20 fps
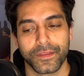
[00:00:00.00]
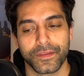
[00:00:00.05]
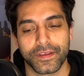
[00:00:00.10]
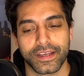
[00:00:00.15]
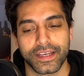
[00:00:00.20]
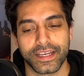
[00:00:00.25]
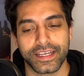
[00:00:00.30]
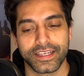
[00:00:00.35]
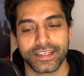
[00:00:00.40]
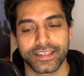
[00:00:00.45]

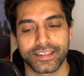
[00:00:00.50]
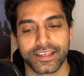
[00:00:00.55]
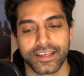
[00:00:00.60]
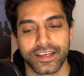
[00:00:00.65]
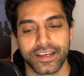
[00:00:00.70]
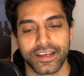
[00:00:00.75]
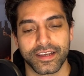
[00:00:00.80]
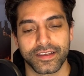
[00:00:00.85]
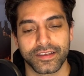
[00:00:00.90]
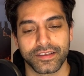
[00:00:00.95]
is,
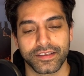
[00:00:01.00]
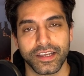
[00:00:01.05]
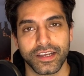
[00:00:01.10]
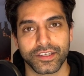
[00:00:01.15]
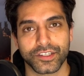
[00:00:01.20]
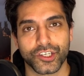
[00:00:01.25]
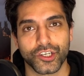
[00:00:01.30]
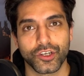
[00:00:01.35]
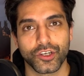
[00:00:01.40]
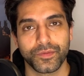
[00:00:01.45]

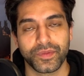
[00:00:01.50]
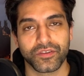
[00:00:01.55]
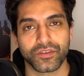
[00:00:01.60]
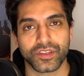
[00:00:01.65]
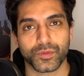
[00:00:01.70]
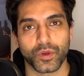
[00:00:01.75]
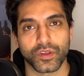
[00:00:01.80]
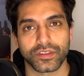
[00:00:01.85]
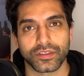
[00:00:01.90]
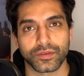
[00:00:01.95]
she could be
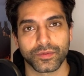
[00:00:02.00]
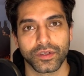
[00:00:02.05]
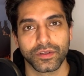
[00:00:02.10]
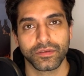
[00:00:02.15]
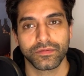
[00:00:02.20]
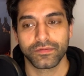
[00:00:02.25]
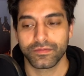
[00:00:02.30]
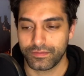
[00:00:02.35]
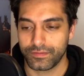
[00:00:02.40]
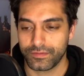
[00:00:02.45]
responsible.